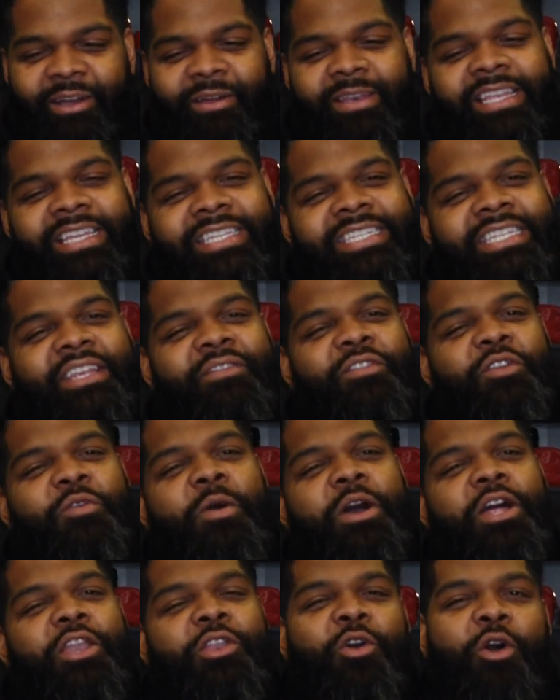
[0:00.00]
so listen, if
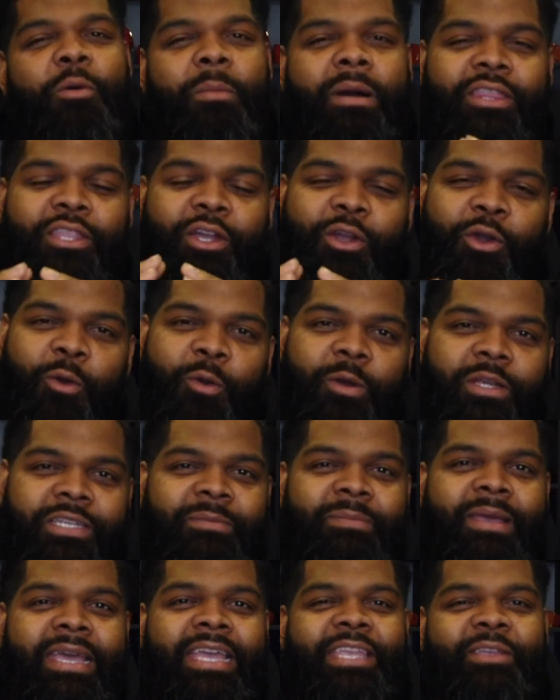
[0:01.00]
you want to know about the
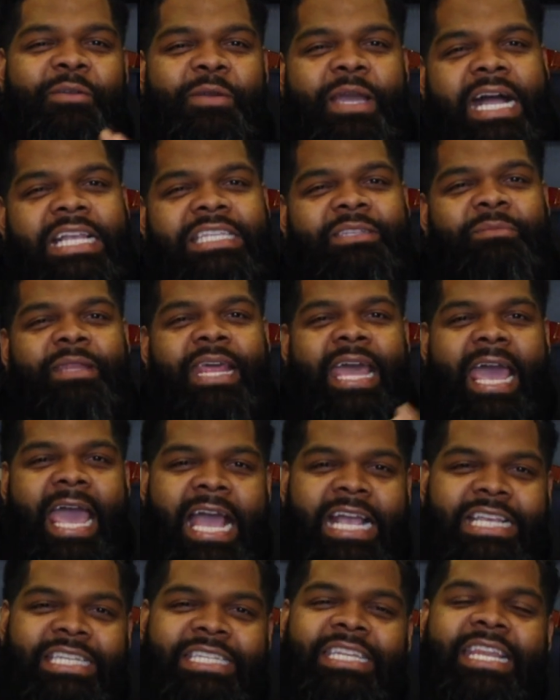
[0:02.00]
course, man, you guys have been
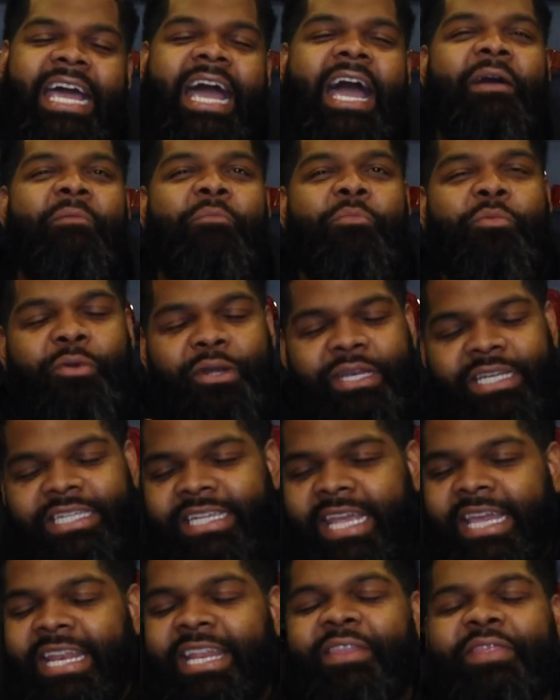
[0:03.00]
asking. I
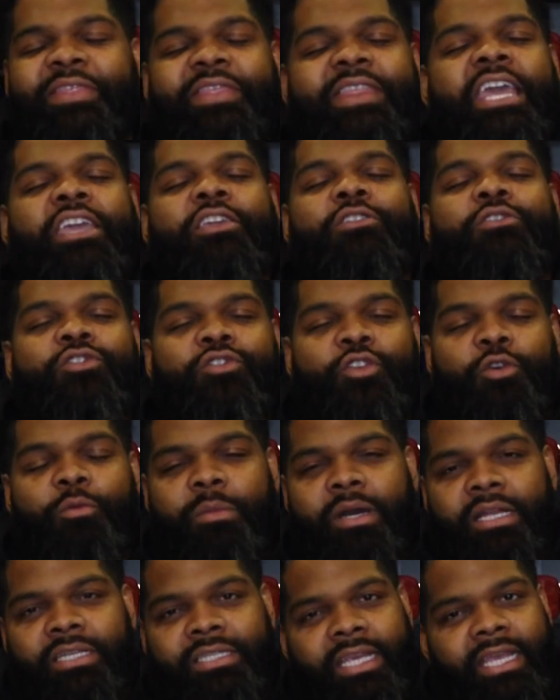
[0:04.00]
appreciate it. Thank you
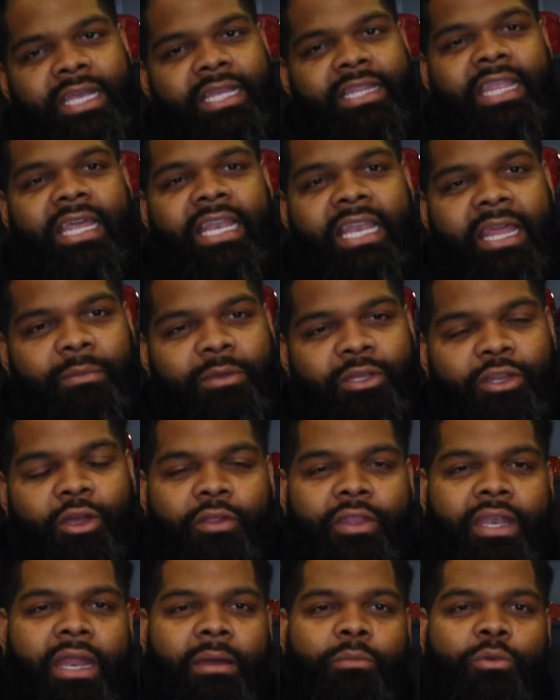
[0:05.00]
so much. That let me
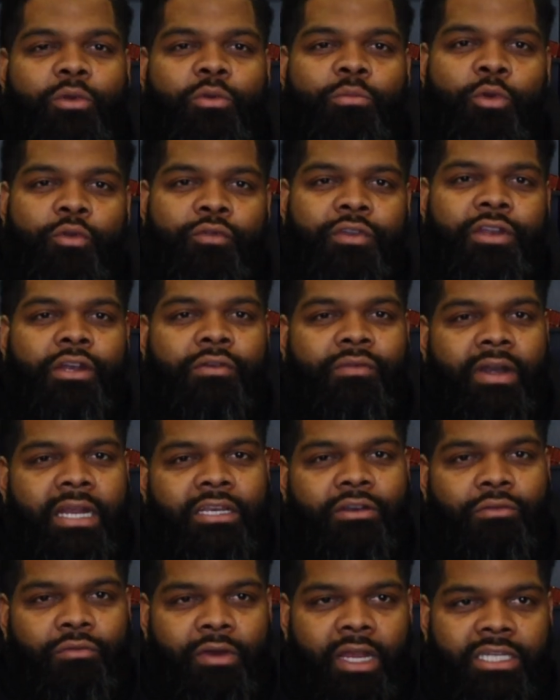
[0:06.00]
know that I'm moving in the
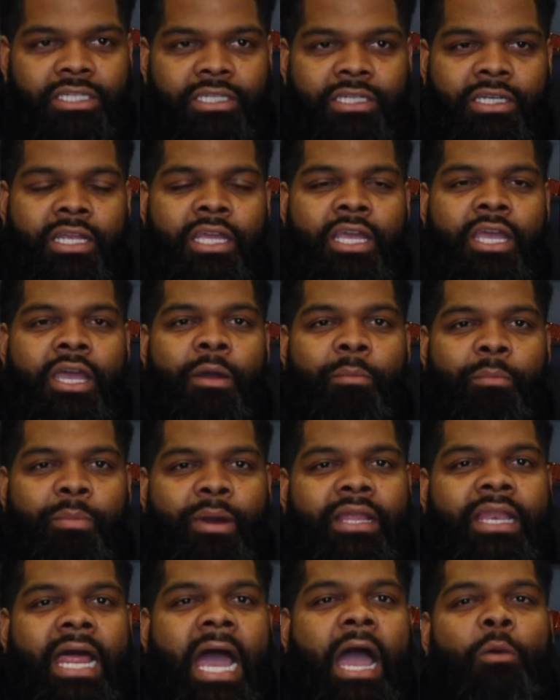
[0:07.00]
right direction.
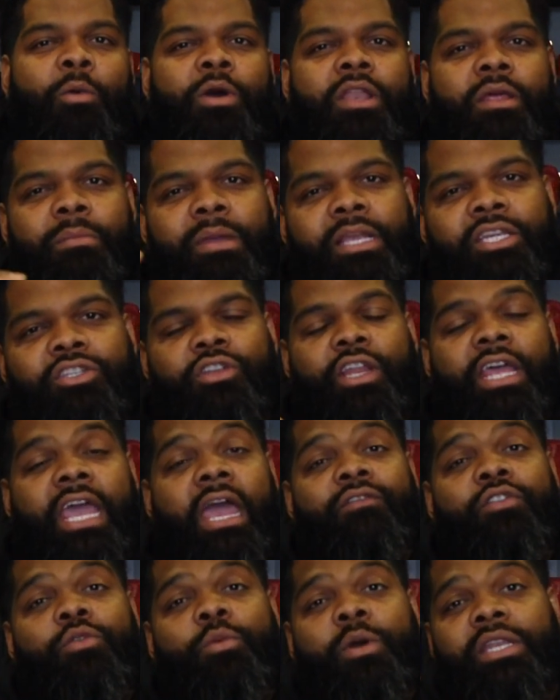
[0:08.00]
But I want to make sure
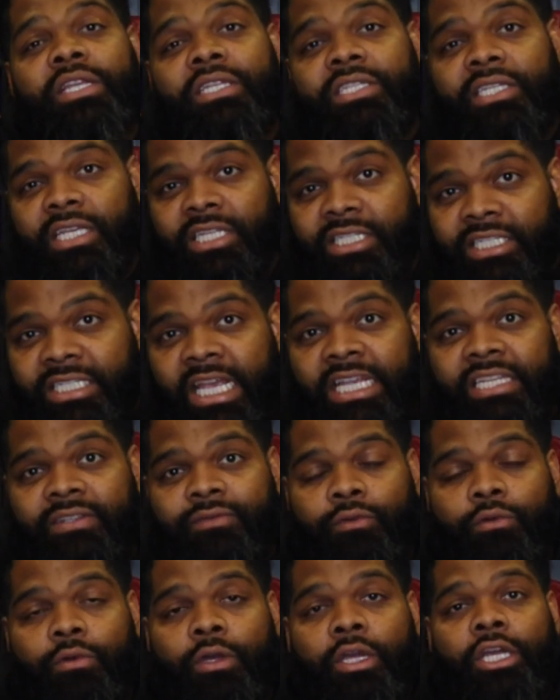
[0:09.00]
that everyone is
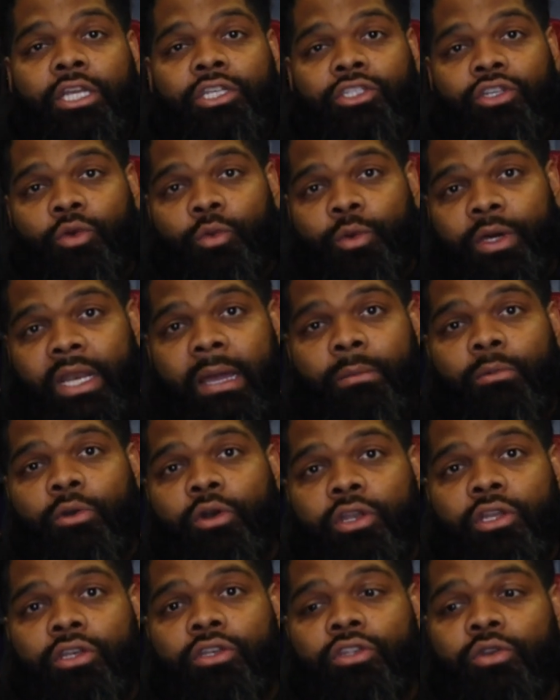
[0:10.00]
successful. So what
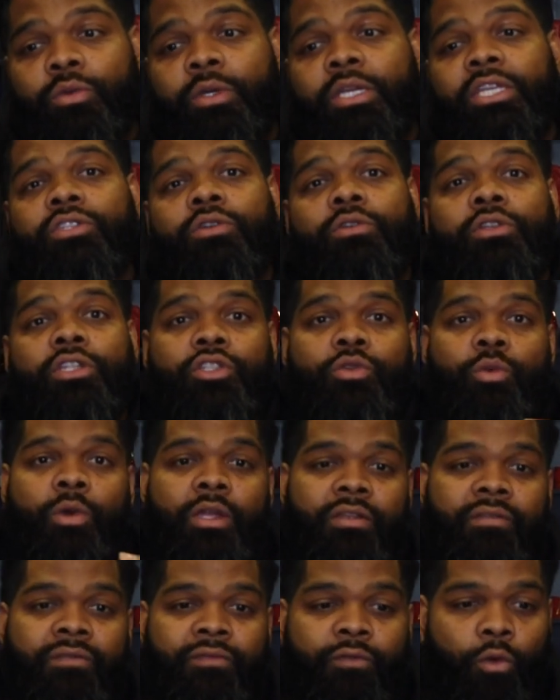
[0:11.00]
I'm going to do is on the
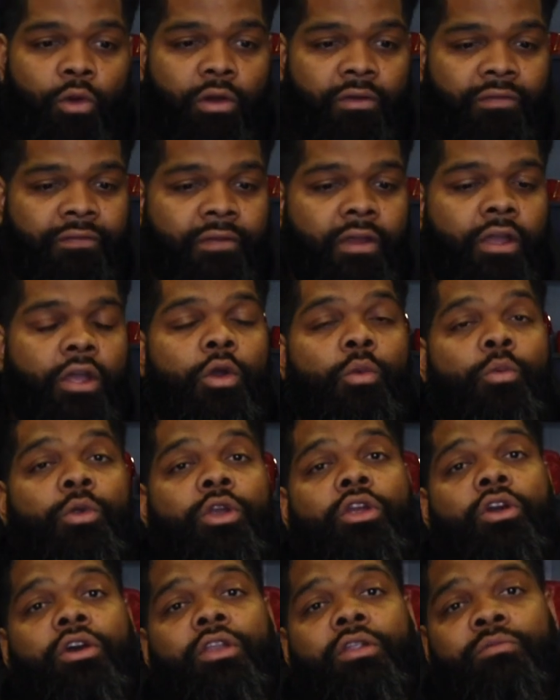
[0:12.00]
24th,
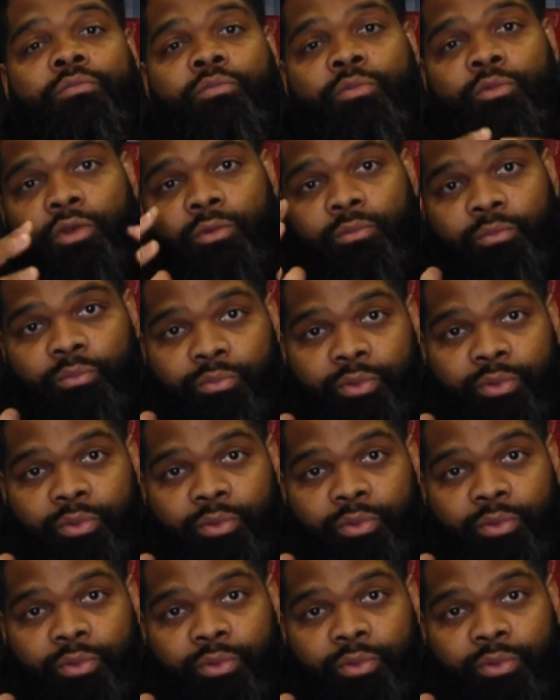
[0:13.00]
we're going to